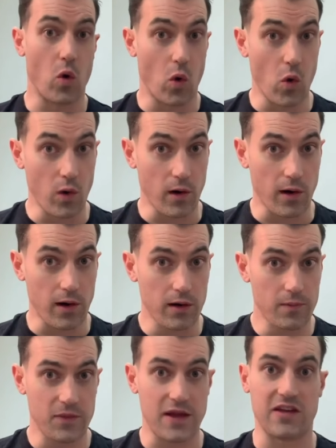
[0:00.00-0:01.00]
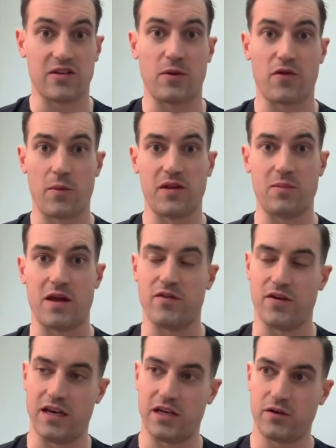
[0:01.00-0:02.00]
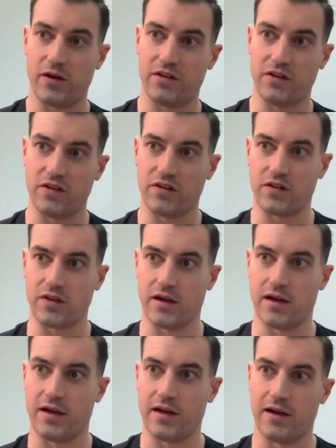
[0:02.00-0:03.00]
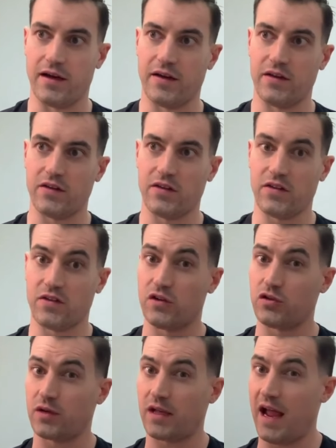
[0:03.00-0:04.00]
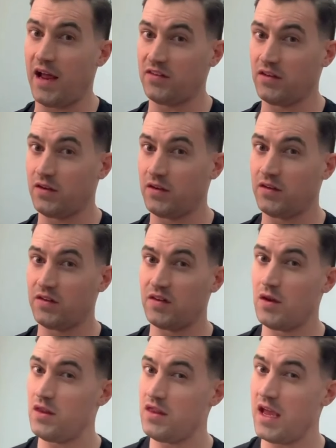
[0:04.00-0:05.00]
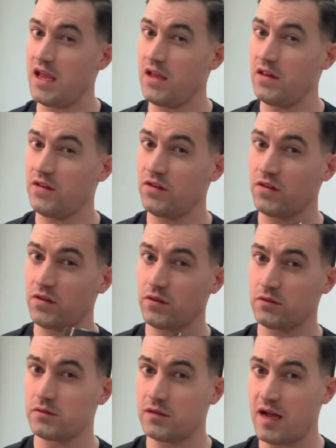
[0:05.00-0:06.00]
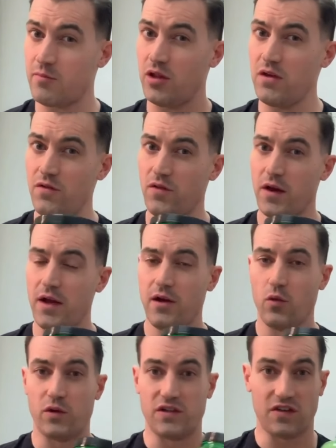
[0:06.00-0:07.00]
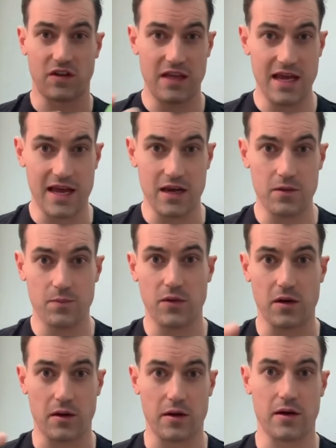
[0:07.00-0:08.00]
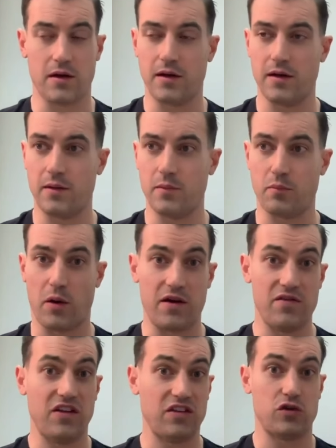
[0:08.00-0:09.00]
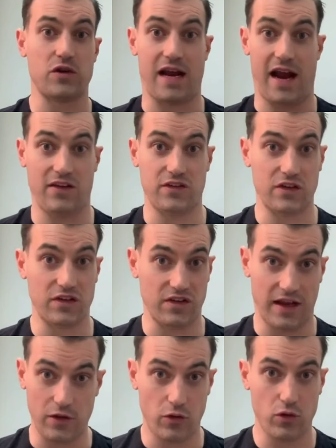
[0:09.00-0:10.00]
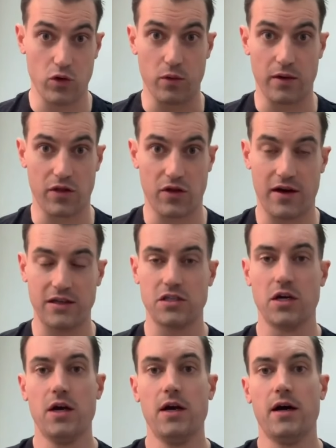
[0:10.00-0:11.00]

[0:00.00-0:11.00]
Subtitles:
Or it has a performance benefit. It increases citric acid synthase, I believe, which is, again, part of the citric acid cycle. Who would have thought?